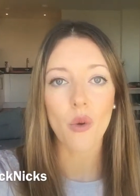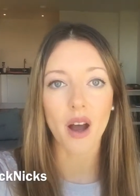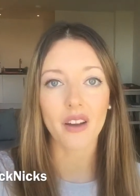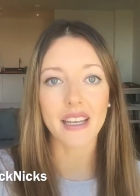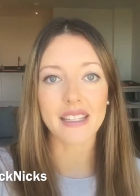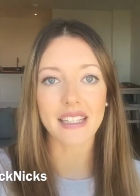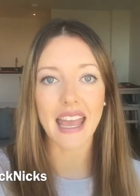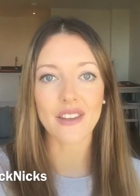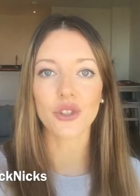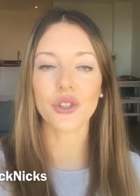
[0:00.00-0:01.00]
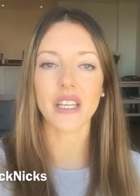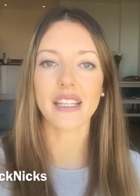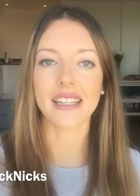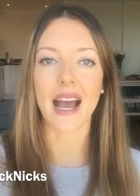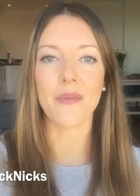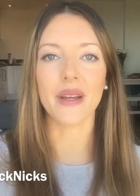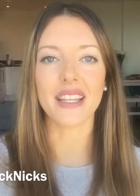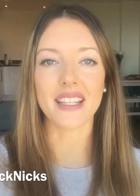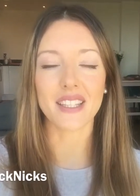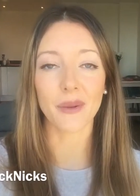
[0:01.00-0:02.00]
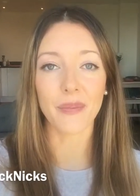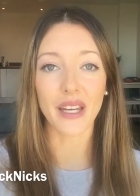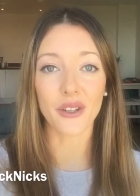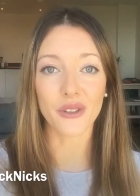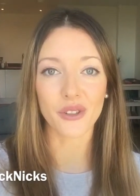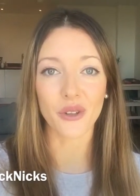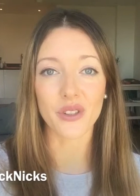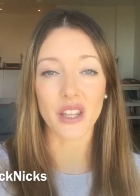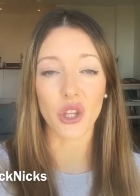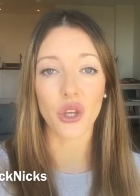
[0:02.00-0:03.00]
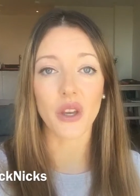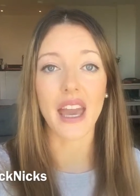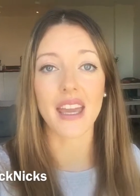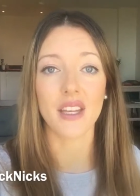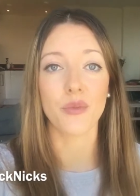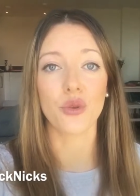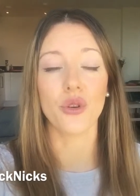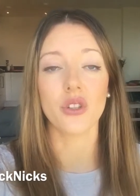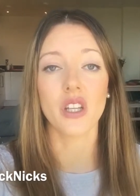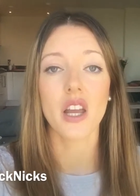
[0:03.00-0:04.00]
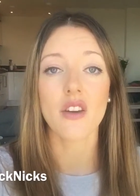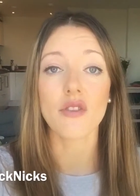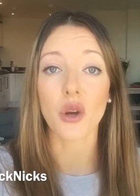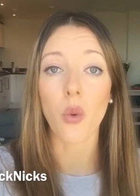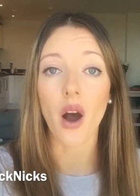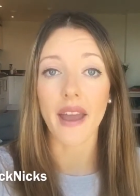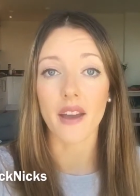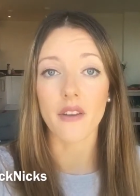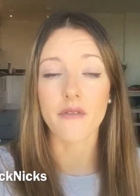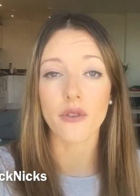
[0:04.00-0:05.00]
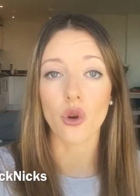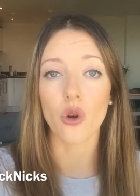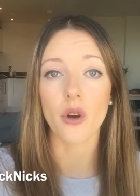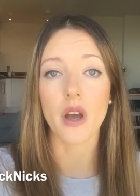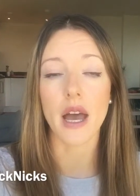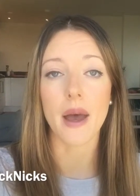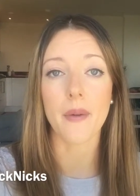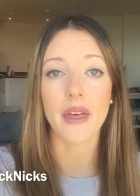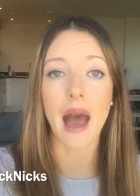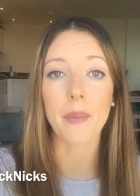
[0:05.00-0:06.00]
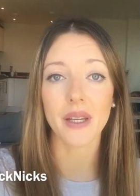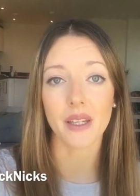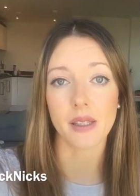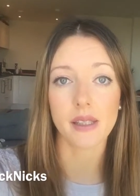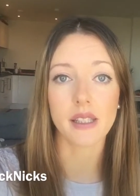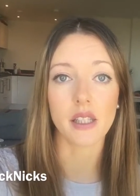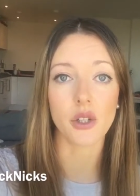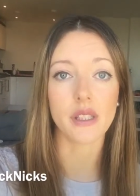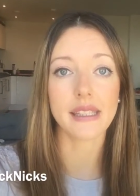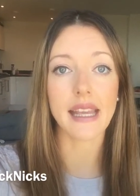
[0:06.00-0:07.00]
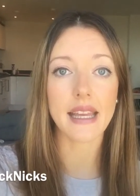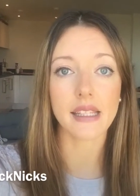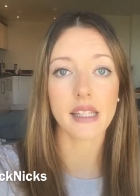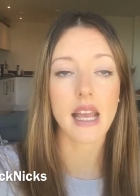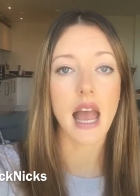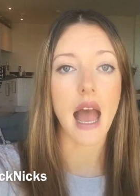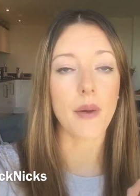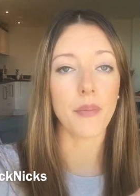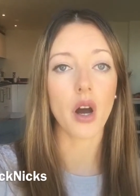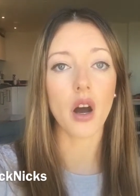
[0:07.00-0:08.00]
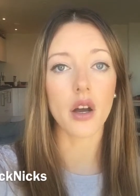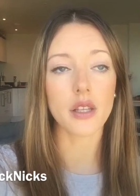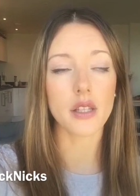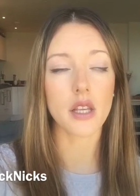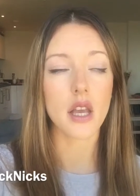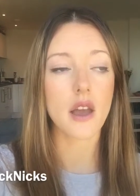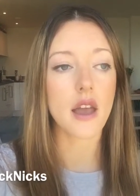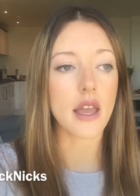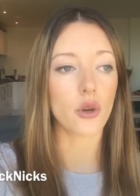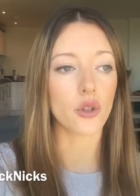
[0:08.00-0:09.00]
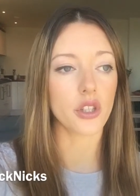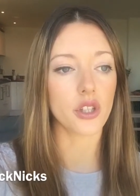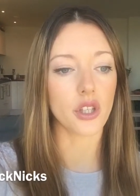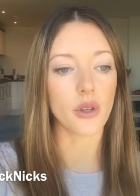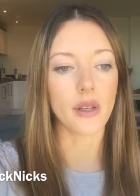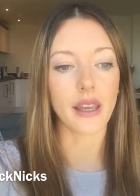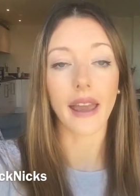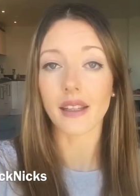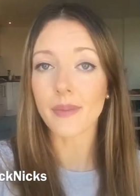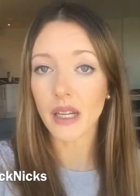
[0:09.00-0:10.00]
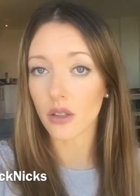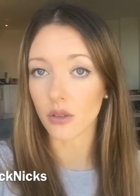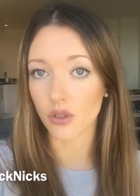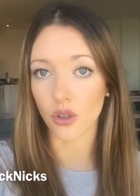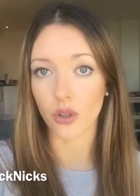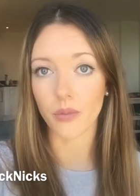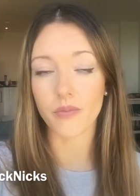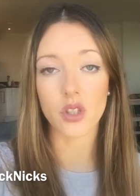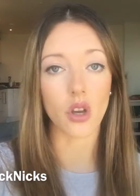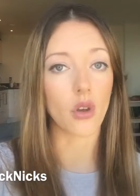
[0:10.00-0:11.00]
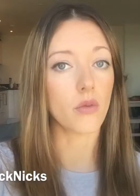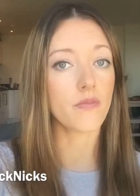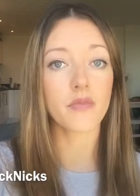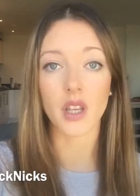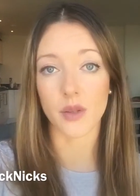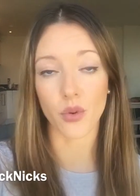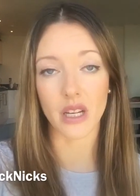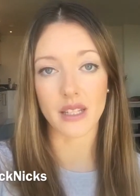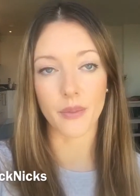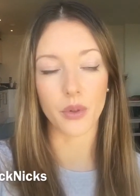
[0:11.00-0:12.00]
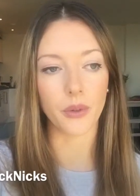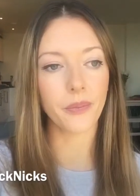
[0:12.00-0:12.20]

Well, it's an entry exam that some medical schools in the U K and abroad require for uh, their applicants to sit and pass in order to get into medical school. So that's pretty simple.